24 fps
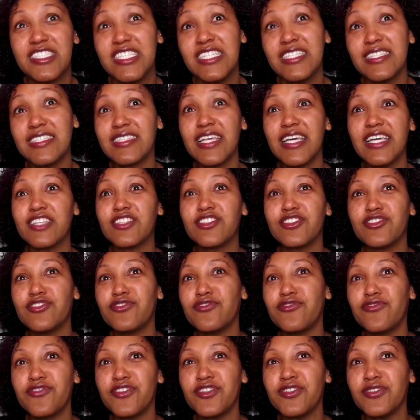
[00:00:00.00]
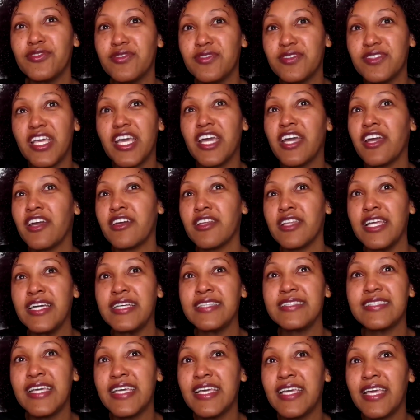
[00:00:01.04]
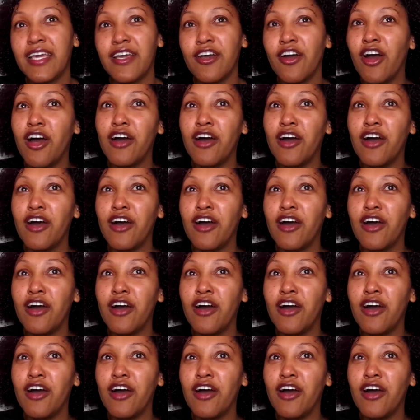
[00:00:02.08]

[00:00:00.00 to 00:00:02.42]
Just like, do you feel scared like taking